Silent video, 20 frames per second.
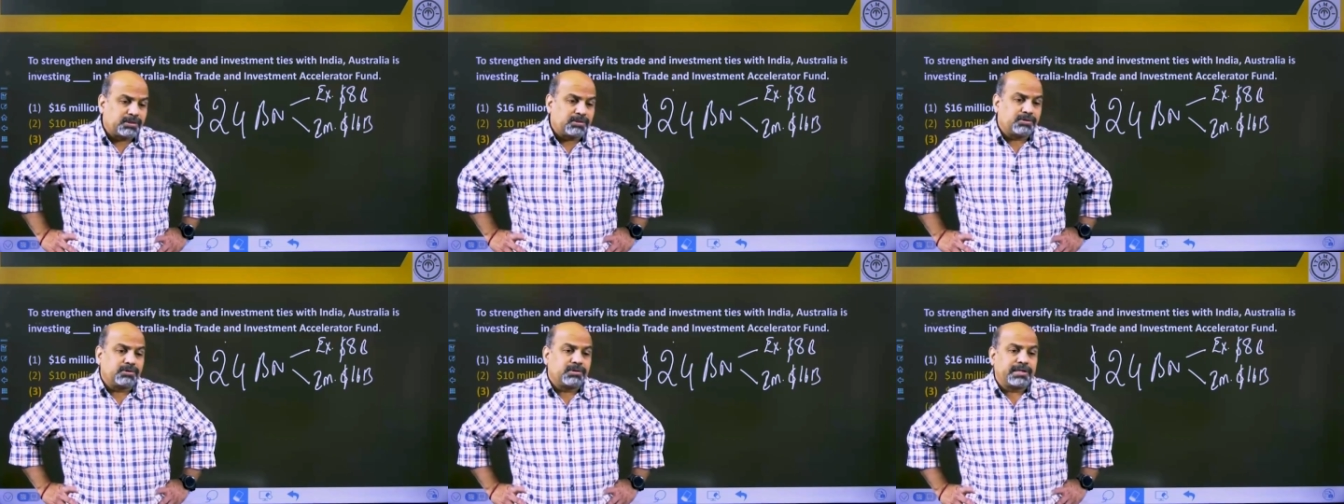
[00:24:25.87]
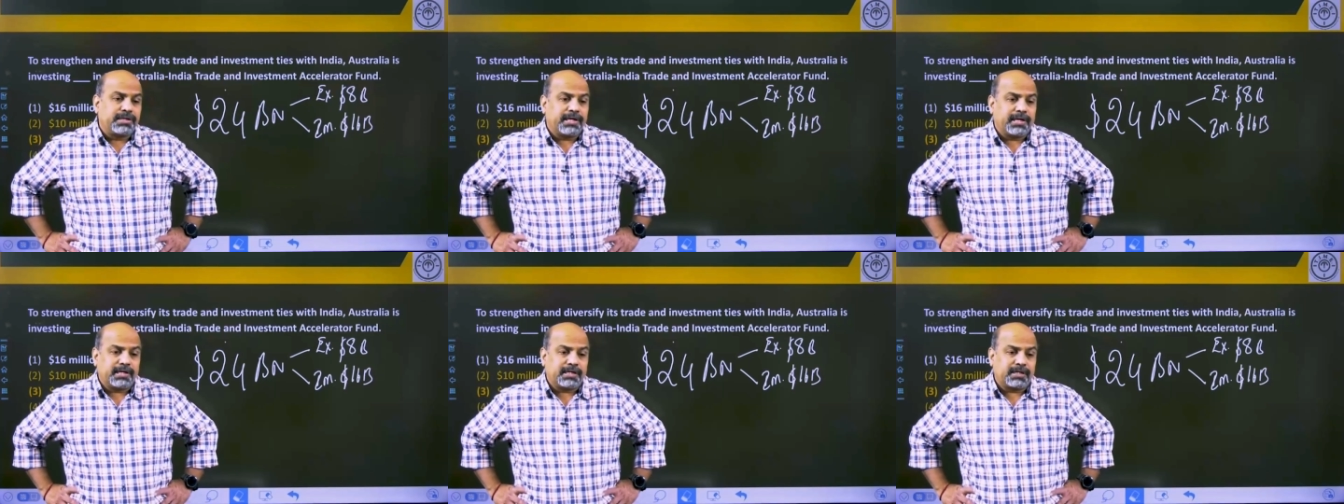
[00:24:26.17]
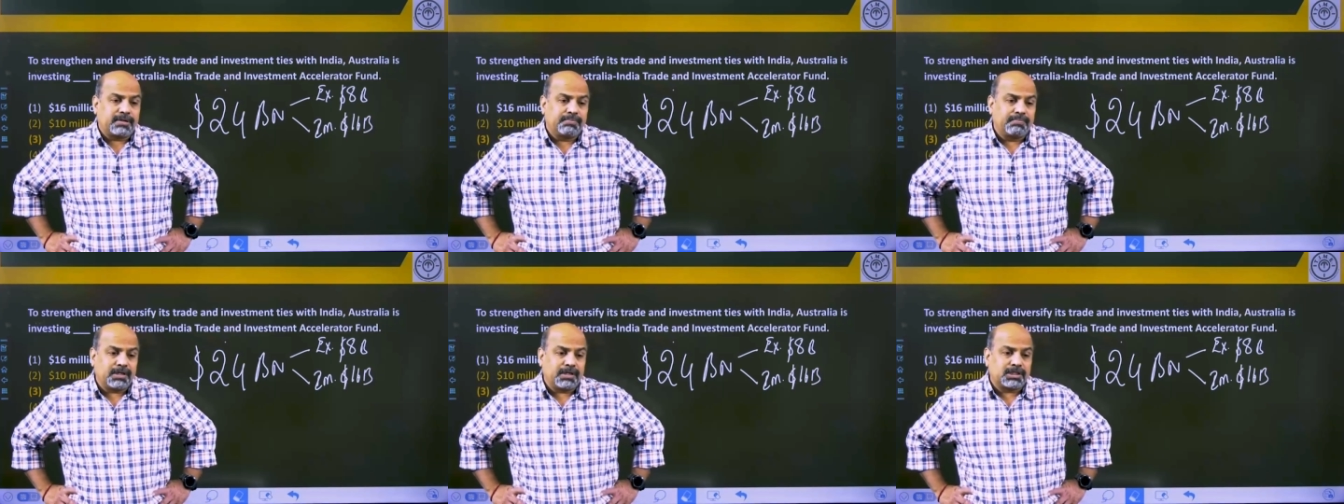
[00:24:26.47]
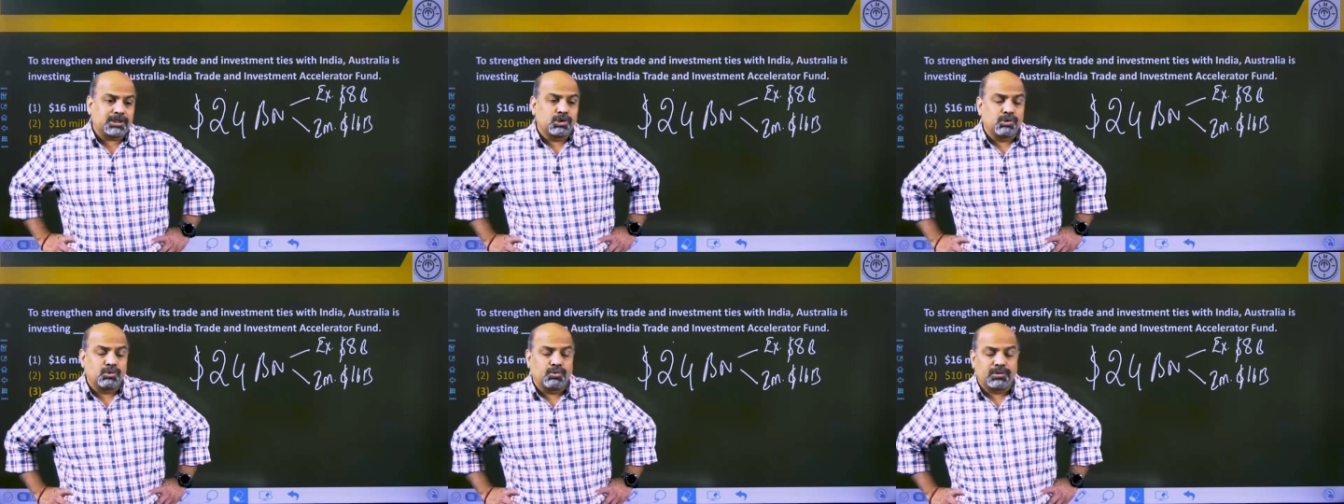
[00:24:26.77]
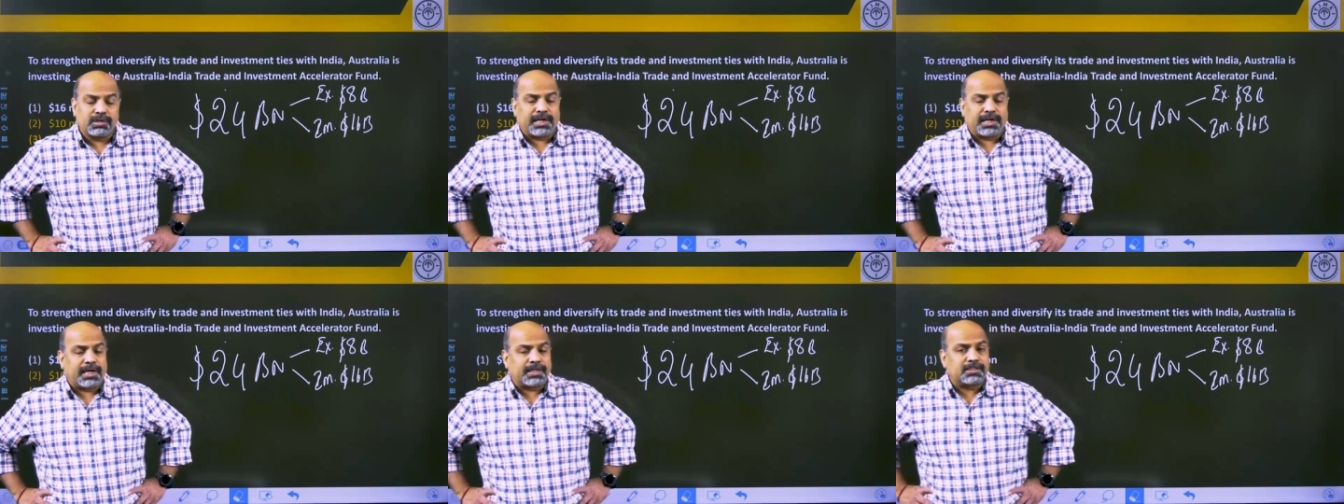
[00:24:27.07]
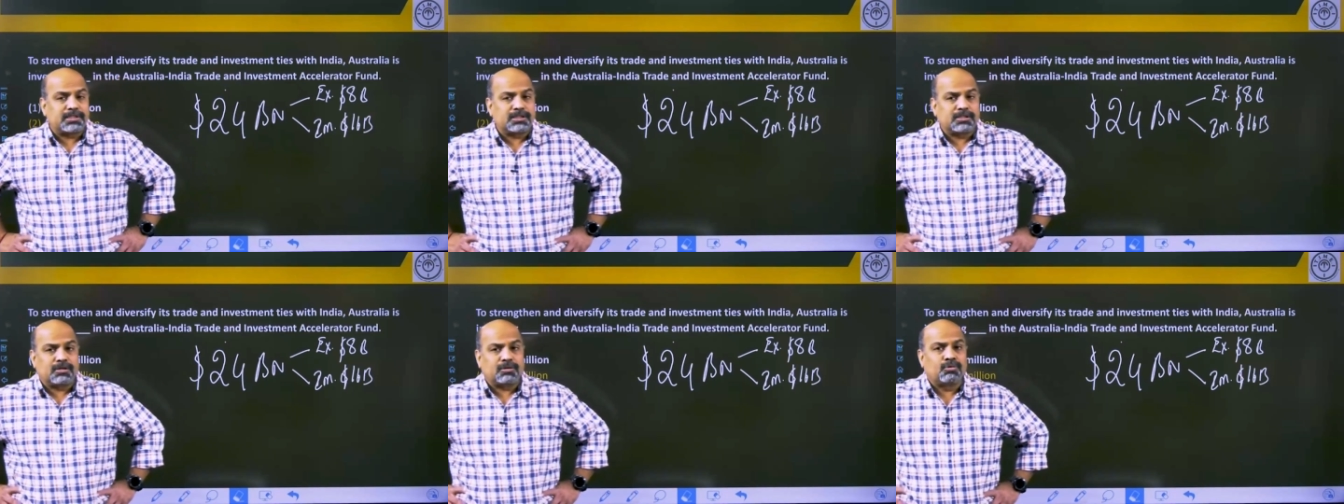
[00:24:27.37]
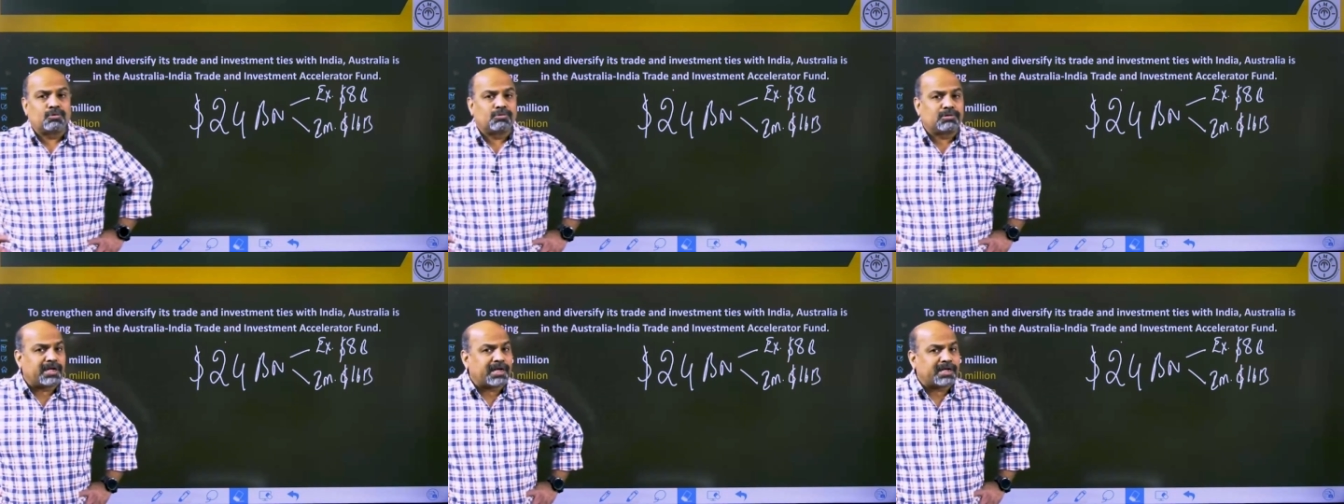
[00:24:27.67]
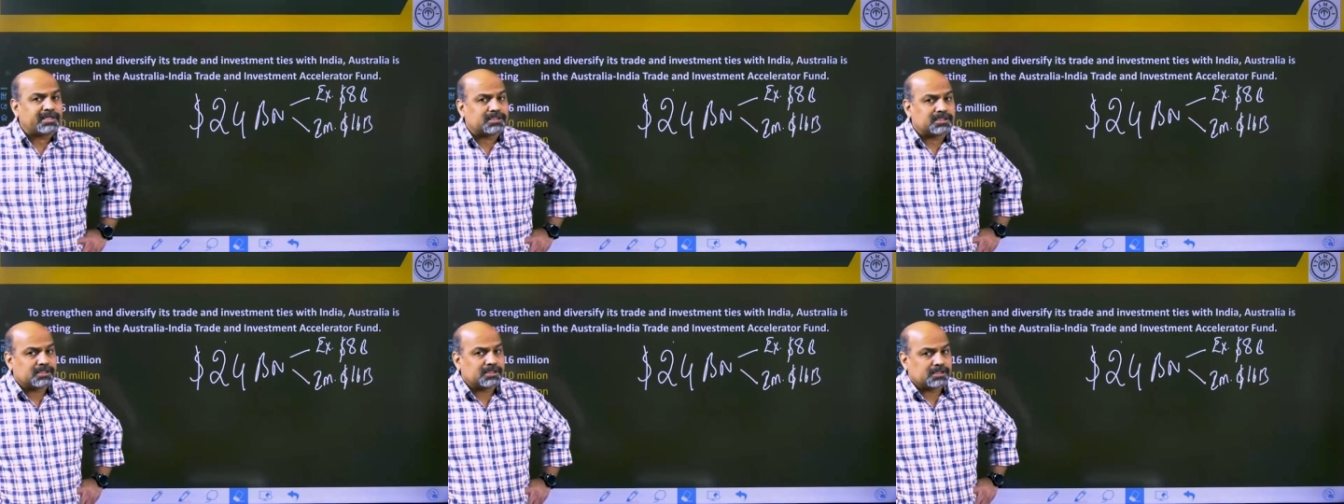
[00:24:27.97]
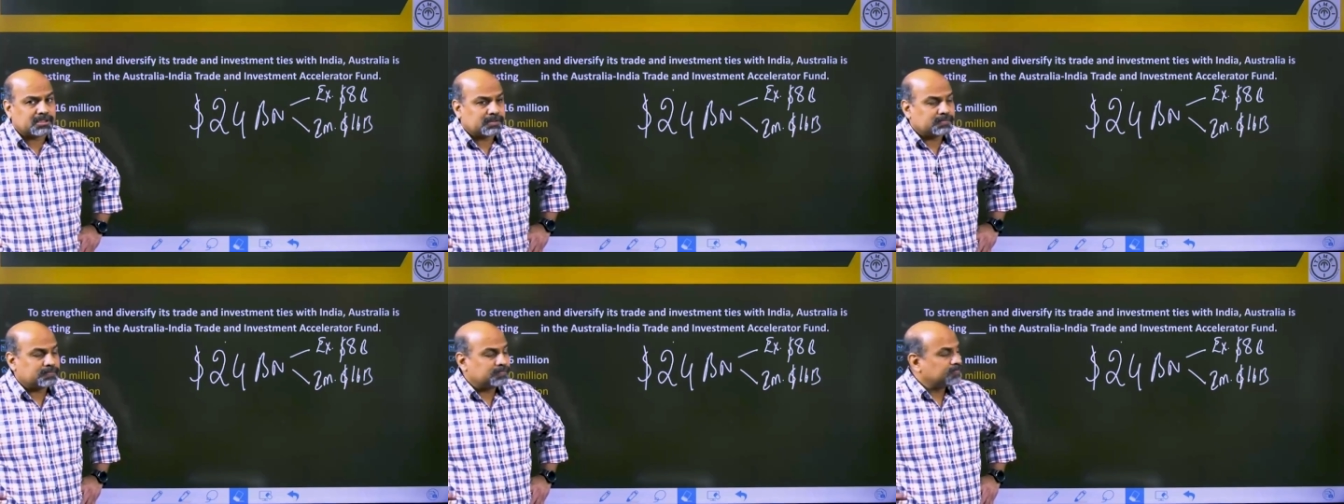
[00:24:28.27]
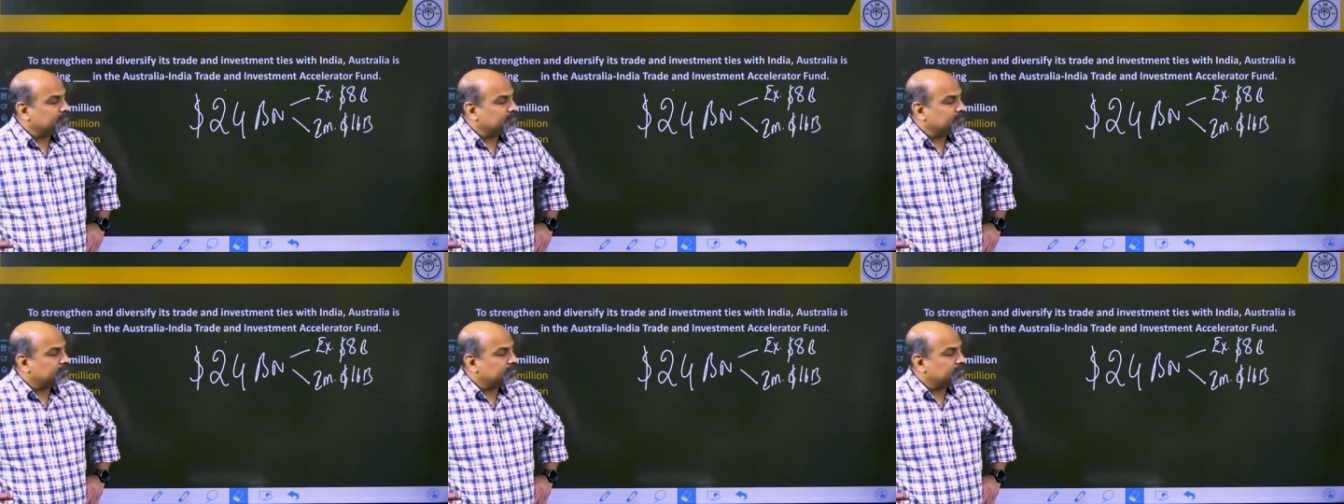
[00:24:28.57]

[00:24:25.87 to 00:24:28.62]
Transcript: to India at much lower taxes or no taxes.